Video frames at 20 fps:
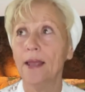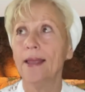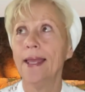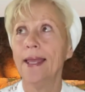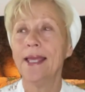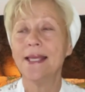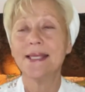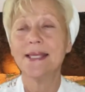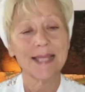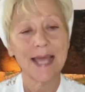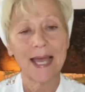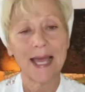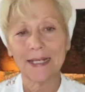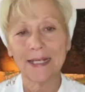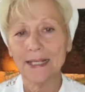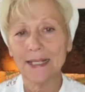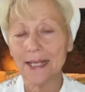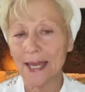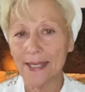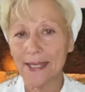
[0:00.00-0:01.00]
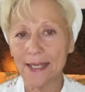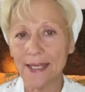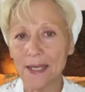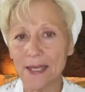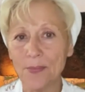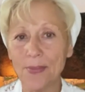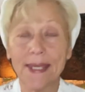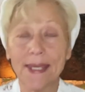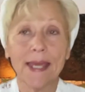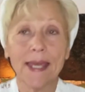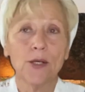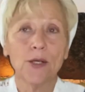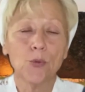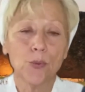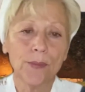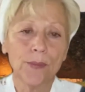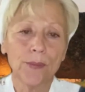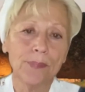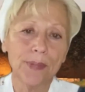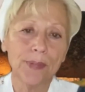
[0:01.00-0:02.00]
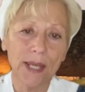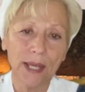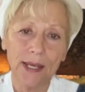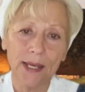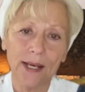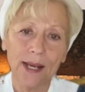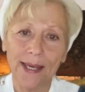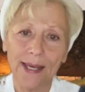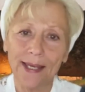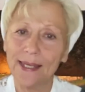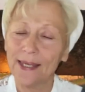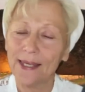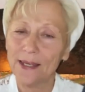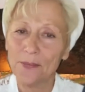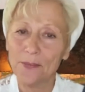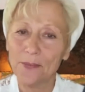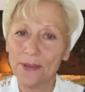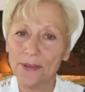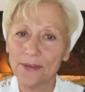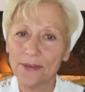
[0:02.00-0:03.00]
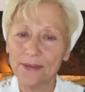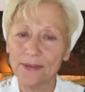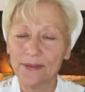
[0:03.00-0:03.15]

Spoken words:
exactly like him? Can we be like him?